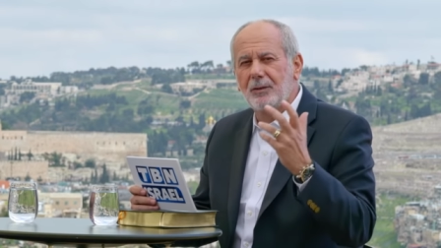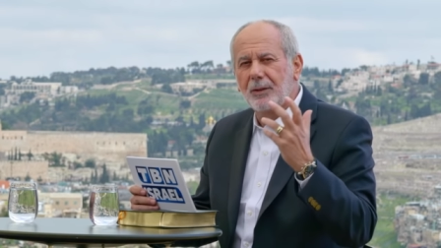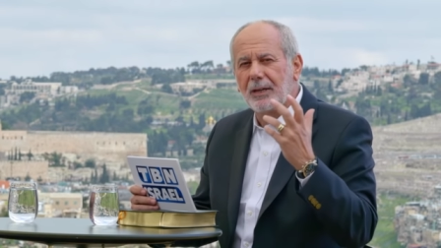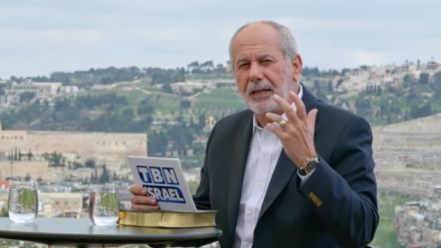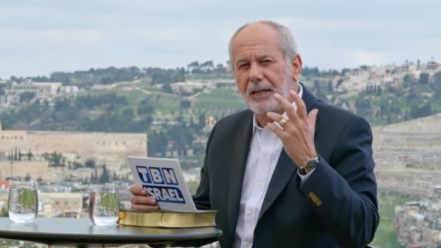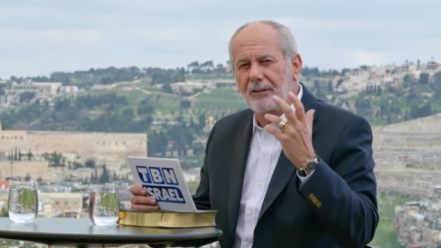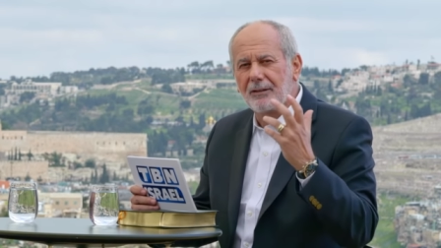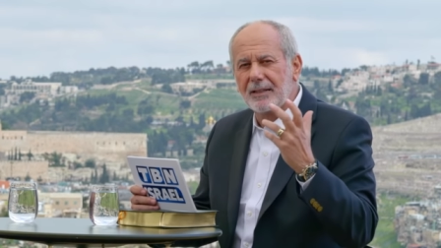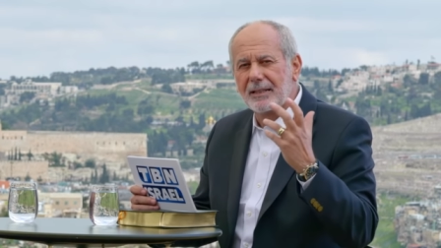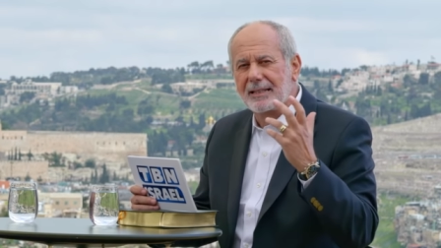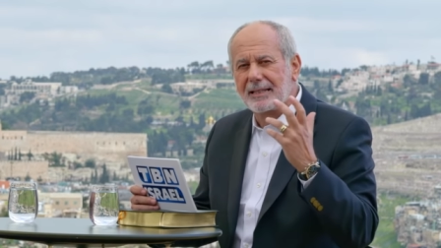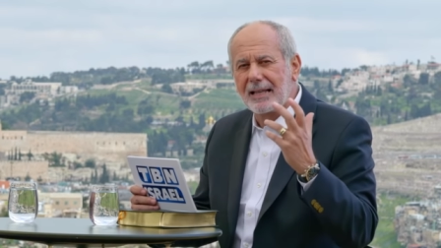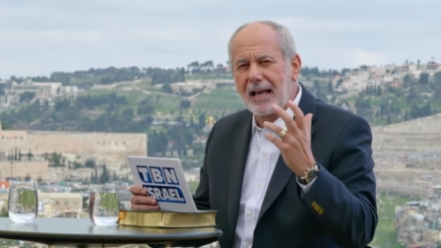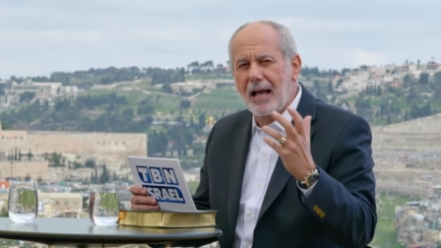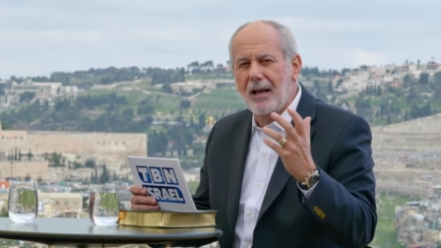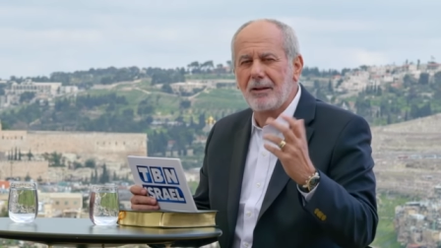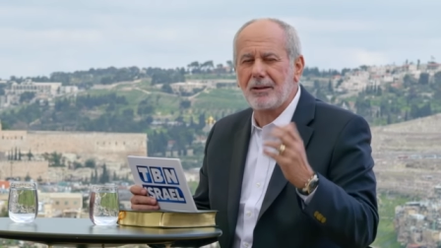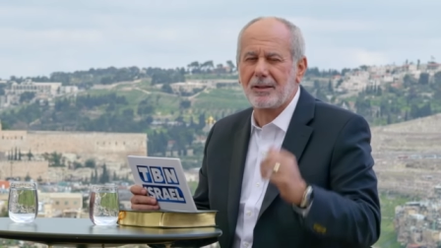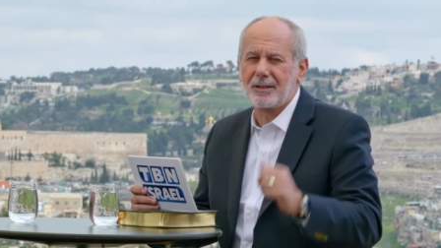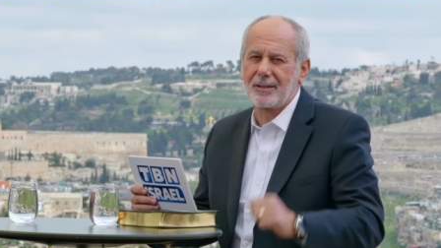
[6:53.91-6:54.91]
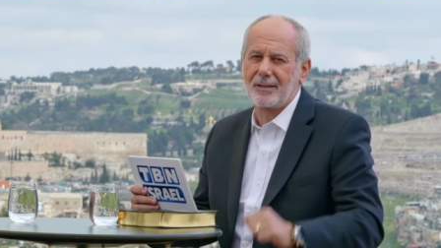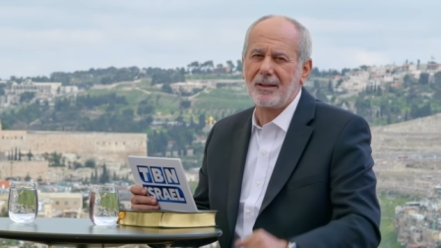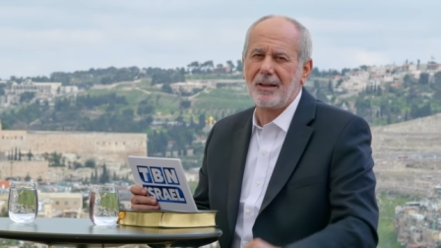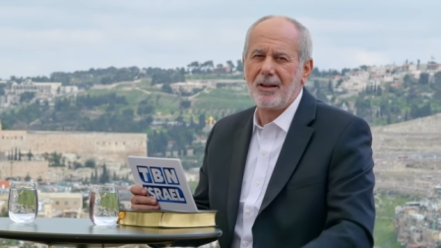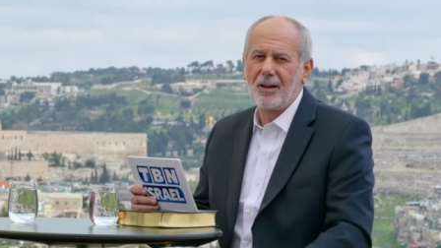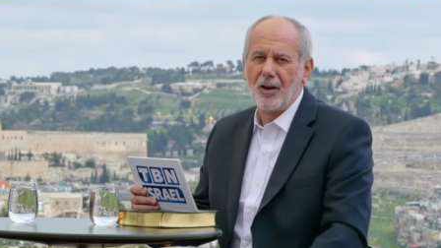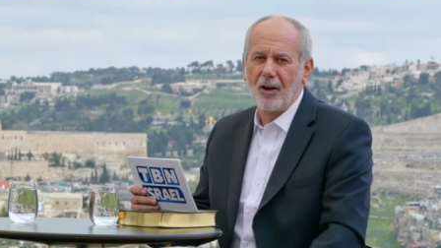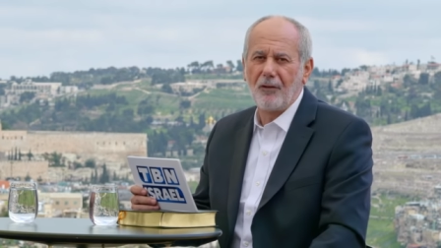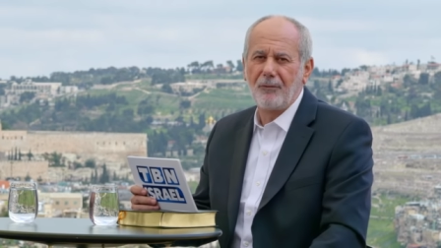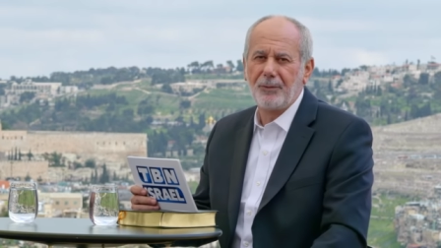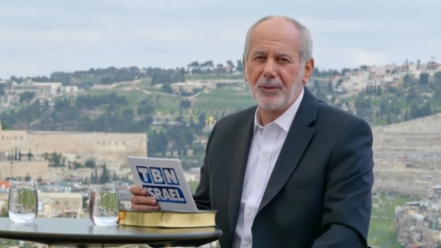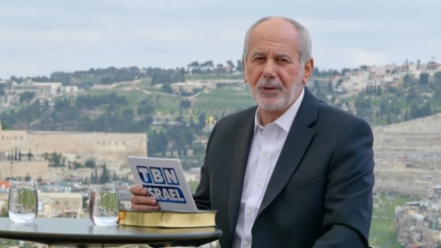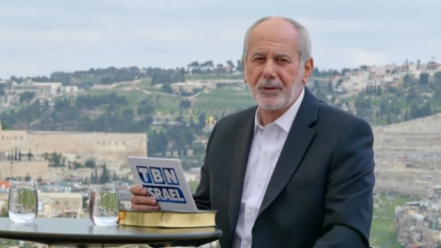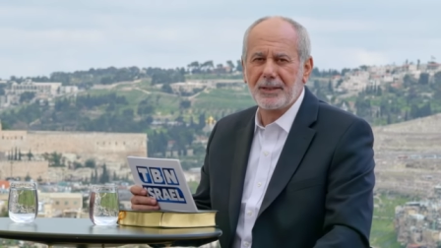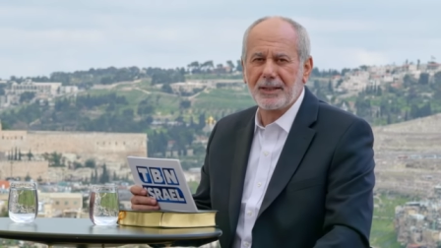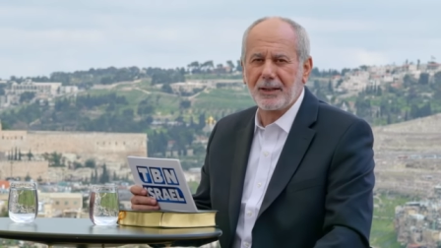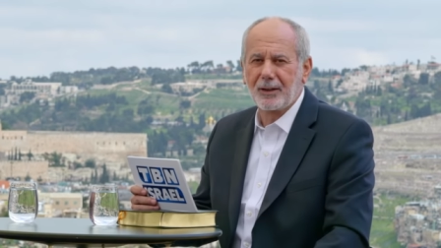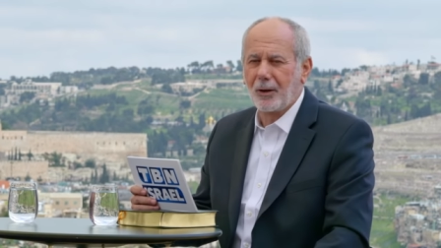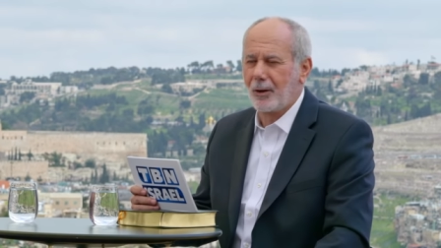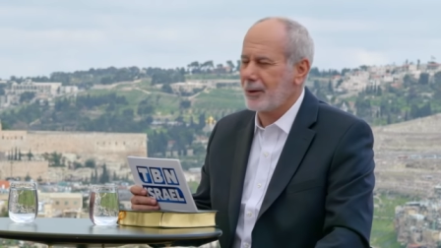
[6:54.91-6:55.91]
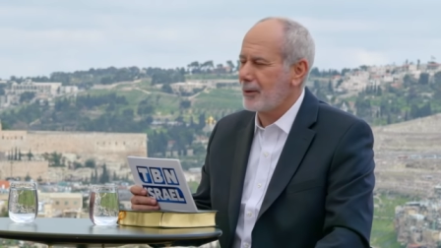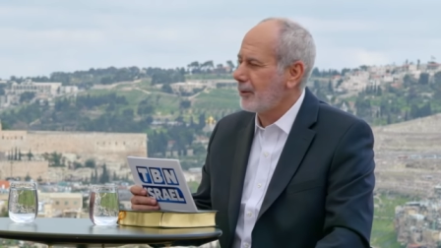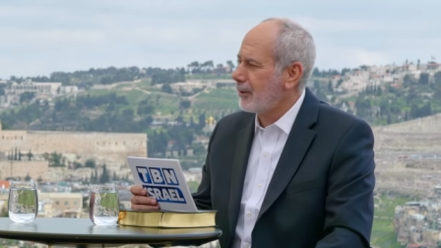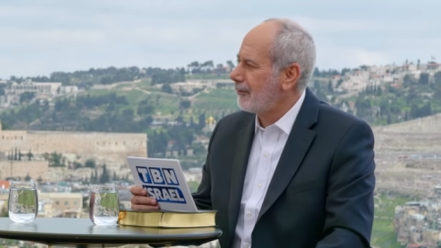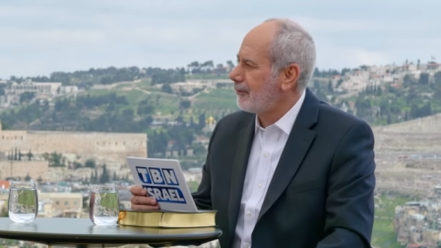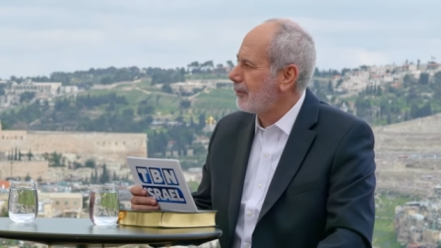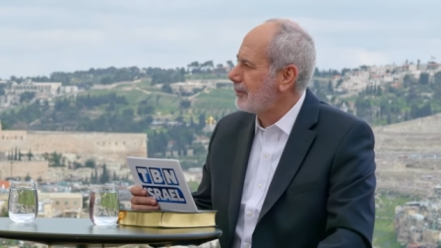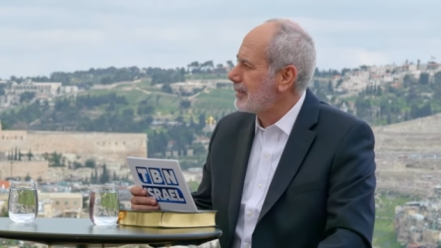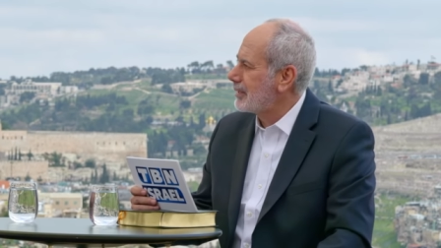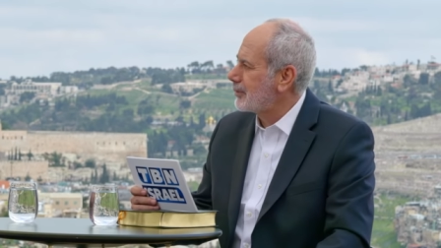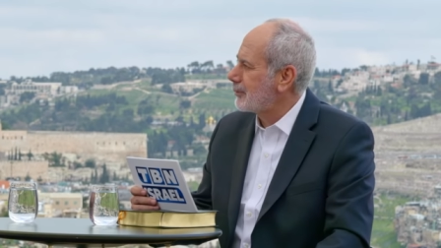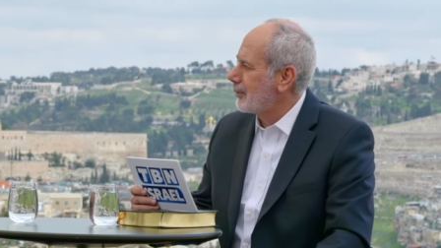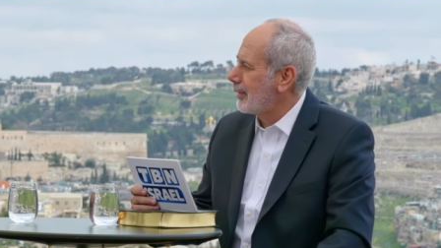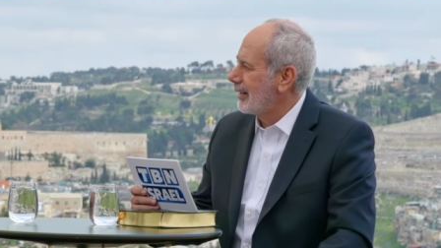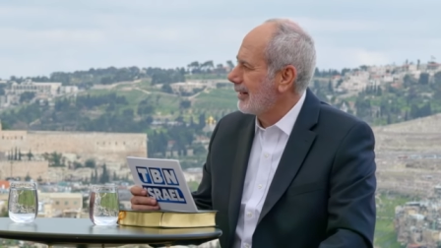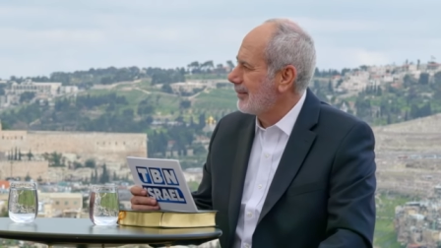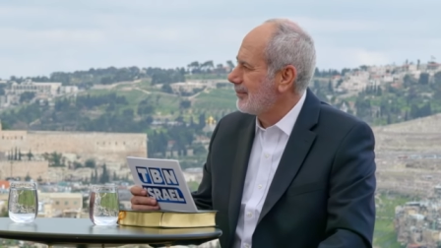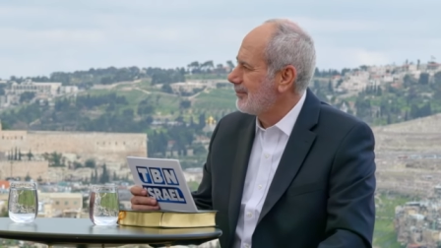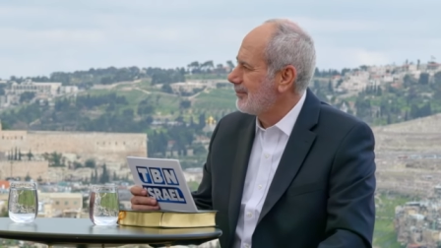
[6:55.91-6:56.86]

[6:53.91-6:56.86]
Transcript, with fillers: hear the sounds of music all the way from Israel.